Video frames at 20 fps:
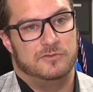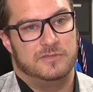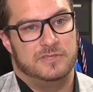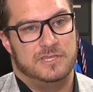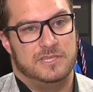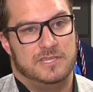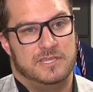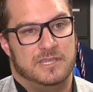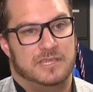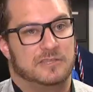
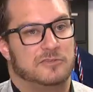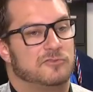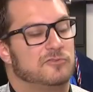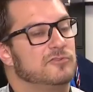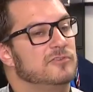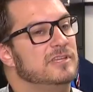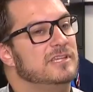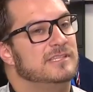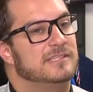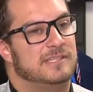the
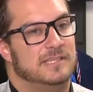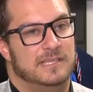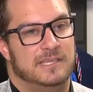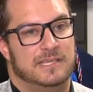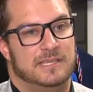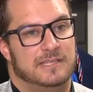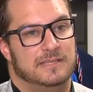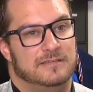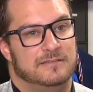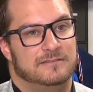increase
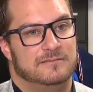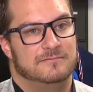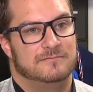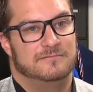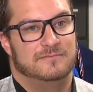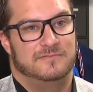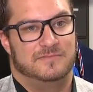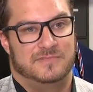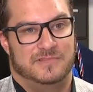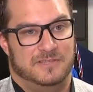in
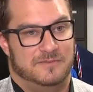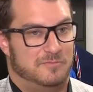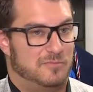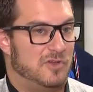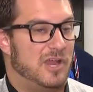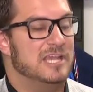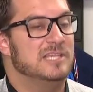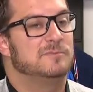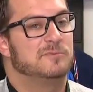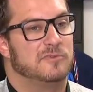the
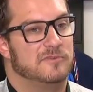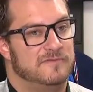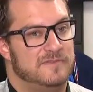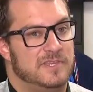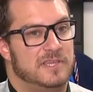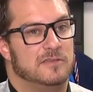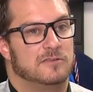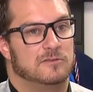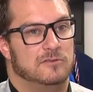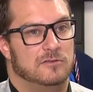price per
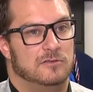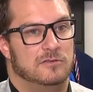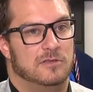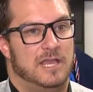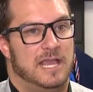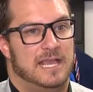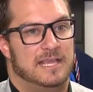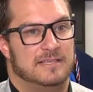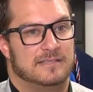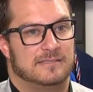vehicle
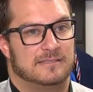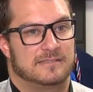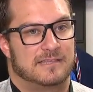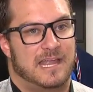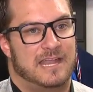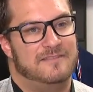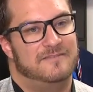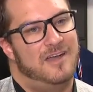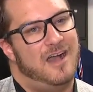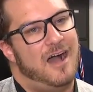has
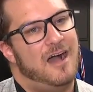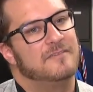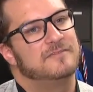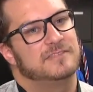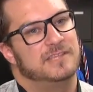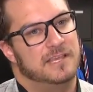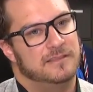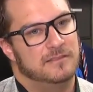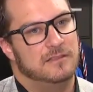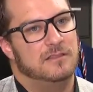kind of
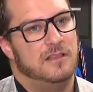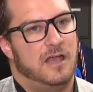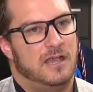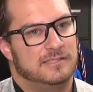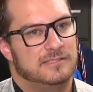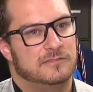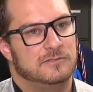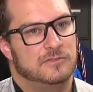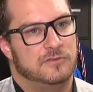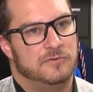offset the
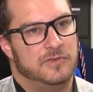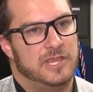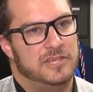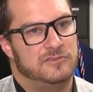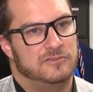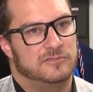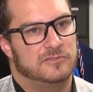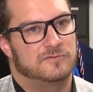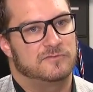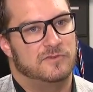loss in donations